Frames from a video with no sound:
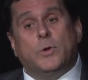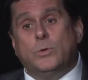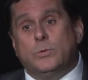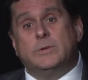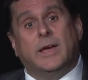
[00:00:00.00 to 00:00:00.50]

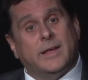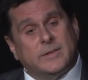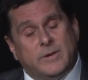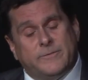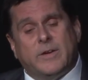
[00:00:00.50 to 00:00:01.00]
who had
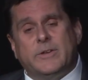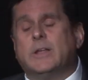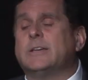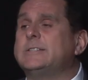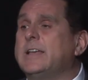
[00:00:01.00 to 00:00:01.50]
a very
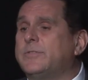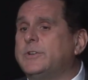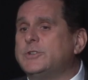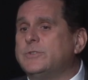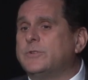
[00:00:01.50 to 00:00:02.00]
nice
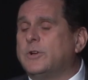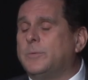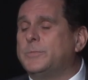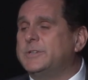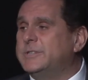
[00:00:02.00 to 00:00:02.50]
definition for
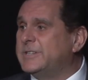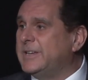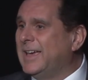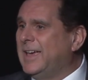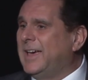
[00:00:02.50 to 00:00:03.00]
competency.
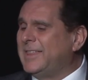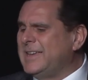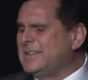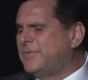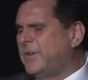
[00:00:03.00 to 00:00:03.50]
And
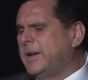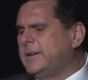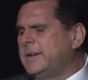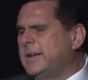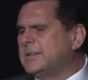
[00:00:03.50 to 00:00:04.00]
they
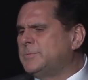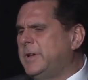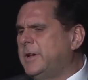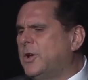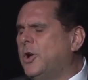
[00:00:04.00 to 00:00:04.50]
defined it as
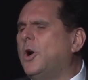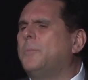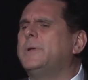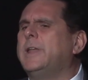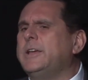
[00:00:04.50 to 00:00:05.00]
being a
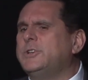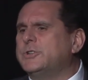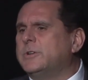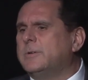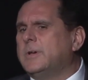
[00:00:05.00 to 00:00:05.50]

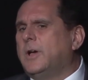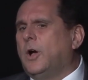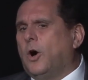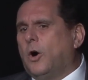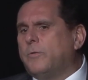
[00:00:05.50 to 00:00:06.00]
combination
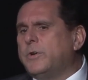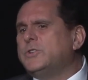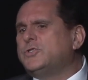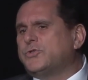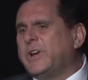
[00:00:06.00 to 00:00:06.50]
of
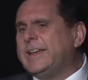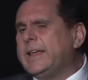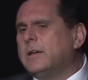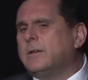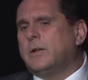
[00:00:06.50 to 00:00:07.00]

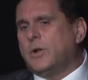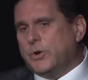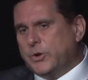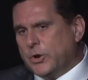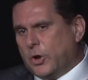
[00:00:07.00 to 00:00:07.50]
training,
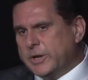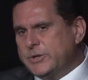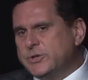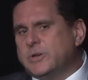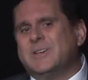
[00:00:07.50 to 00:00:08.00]

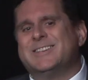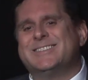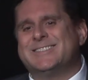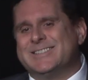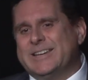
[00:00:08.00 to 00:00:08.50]
knowledge,
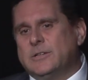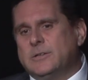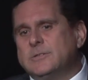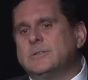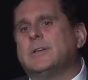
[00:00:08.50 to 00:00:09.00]

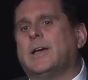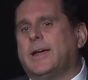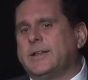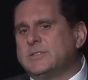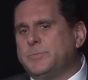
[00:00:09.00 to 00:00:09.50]
skills,
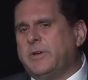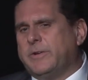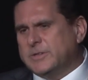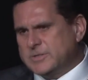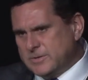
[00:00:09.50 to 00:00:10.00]
and
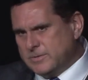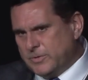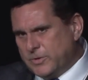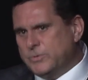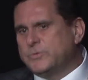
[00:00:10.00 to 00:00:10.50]
experience.
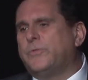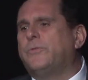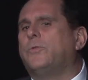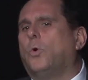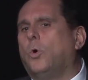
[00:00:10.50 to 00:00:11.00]
Those
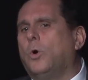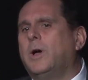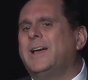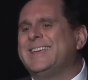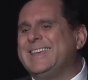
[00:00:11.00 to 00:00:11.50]
4
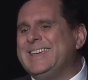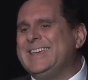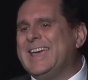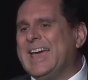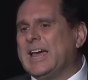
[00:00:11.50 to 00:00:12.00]

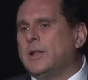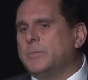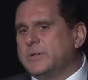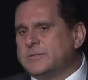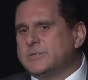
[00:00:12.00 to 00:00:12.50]
key
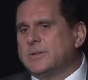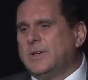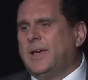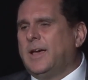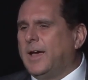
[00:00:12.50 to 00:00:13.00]
elements.
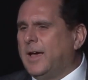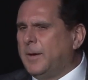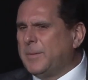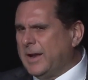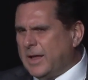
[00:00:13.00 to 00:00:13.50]
And